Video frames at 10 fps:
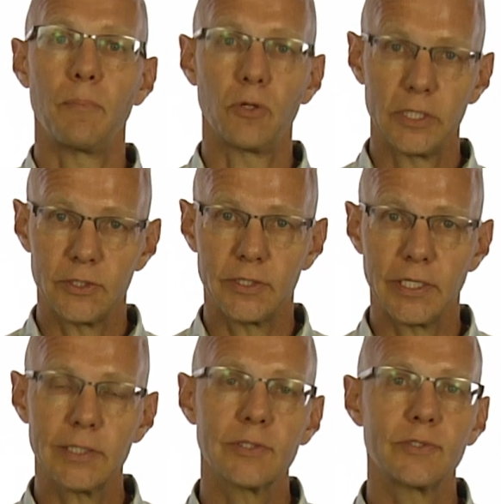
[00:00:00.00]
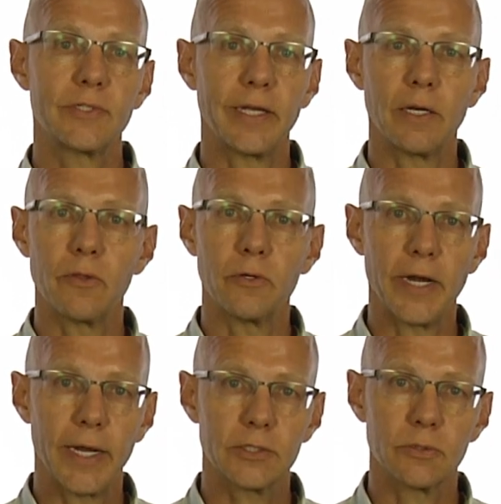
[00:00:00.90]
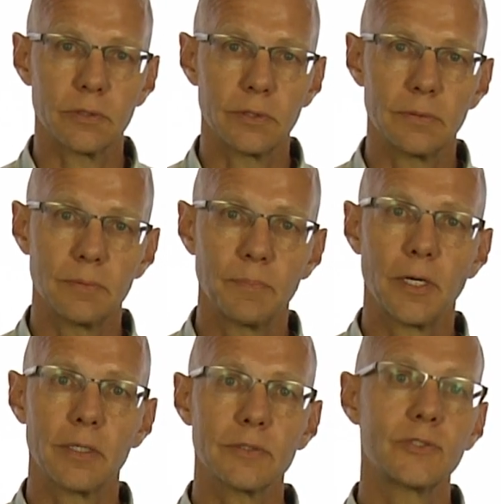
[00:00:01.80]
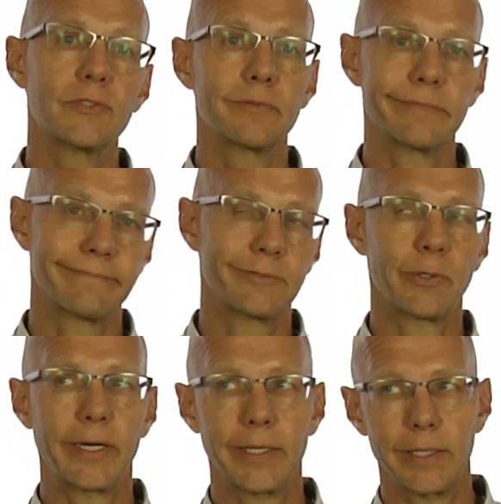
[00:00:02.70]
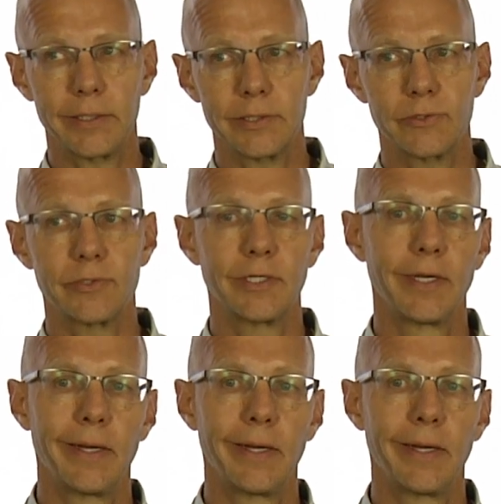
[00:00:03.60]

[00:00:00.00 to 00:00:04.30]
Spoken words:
bully sticks and other natural parts, tracheas,